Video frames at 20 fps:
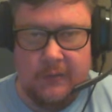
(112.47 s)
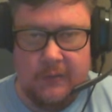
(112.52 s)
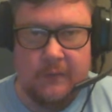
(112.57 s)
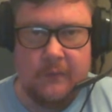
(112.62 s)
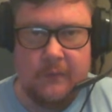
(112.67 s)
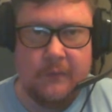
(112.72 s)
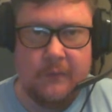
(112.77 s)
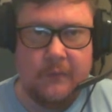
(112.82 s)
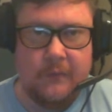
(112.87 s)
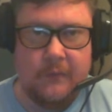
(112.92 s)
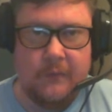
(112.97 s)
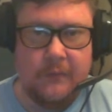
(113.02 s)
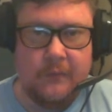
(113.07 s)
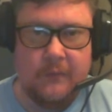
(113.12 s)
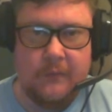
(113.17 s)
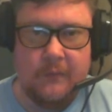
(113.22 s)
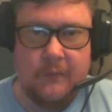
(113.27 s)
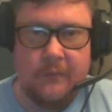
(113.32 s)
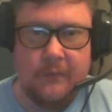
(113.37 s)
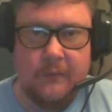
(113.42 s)

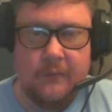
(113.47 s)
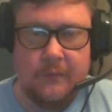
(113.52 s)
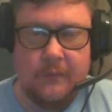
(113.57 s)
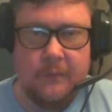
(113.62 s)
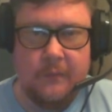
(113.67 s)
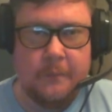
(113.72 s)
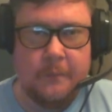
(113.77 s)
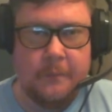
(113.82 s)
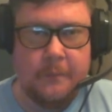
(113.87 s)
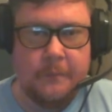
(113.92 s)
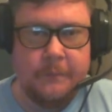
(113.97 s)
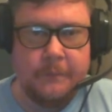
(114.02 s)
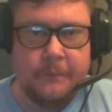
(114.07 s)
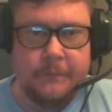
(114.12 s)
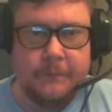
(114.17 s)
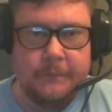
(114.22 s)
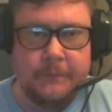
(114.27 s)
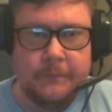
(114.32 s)
Nothing is said.